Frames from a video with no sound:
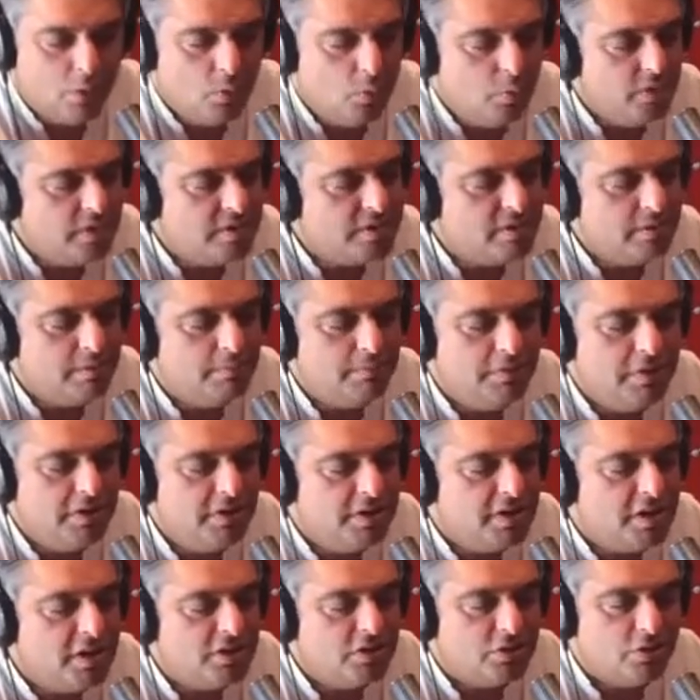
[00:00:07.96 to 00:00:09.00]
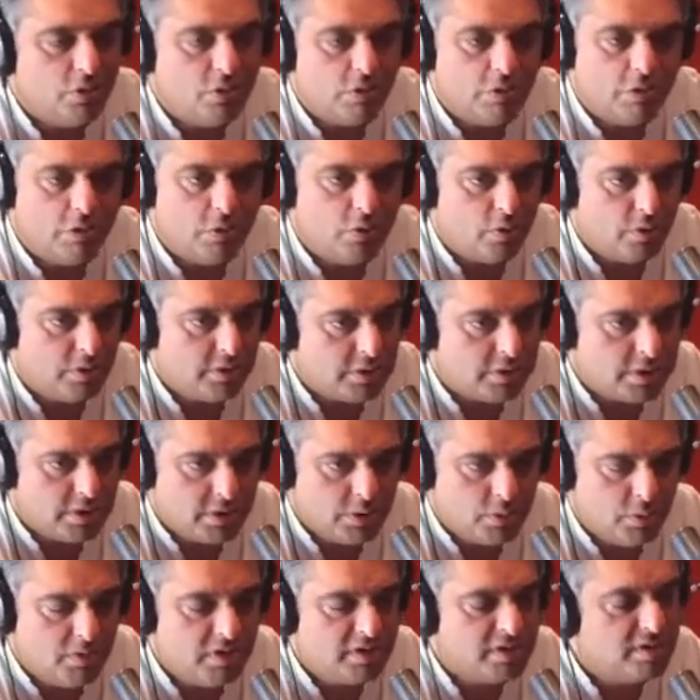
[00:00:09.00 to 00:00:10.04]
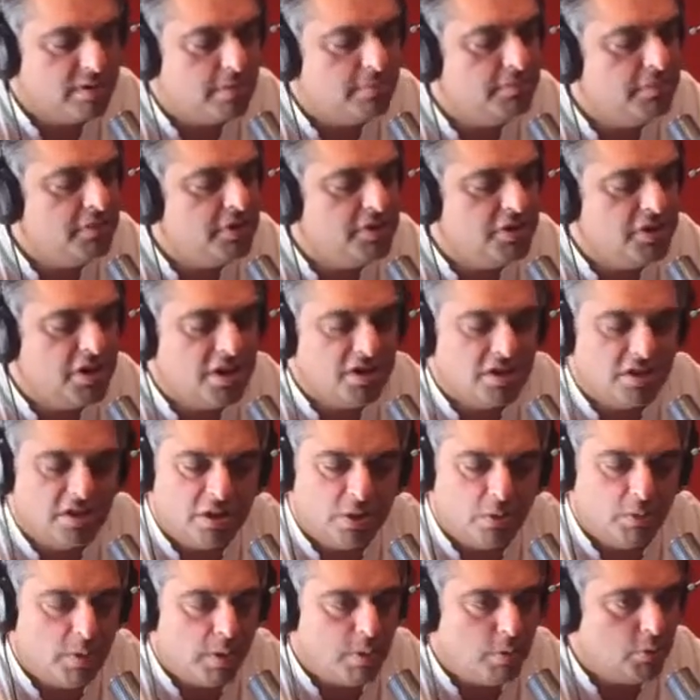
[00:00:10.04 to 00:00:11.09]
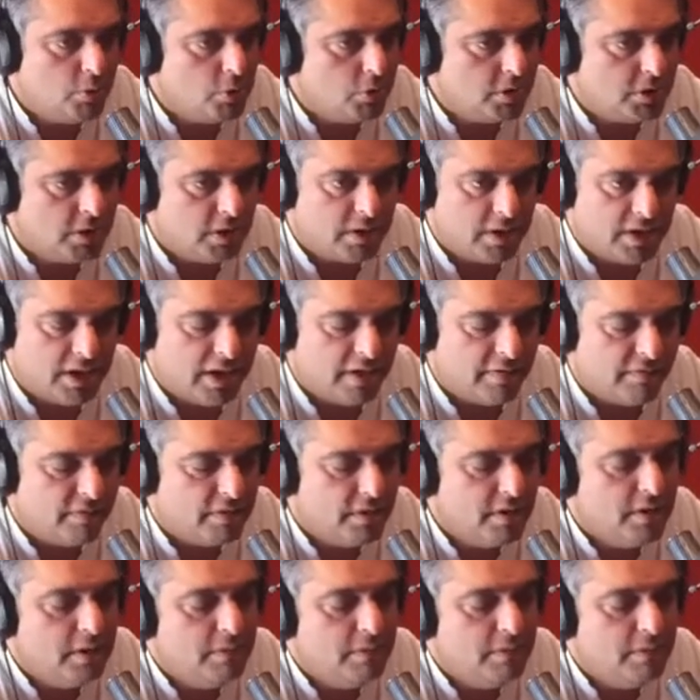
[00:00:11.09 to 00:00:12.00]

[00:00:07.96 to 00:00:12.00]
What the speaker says: We simply change our thoughts. We simply change the way we look at life.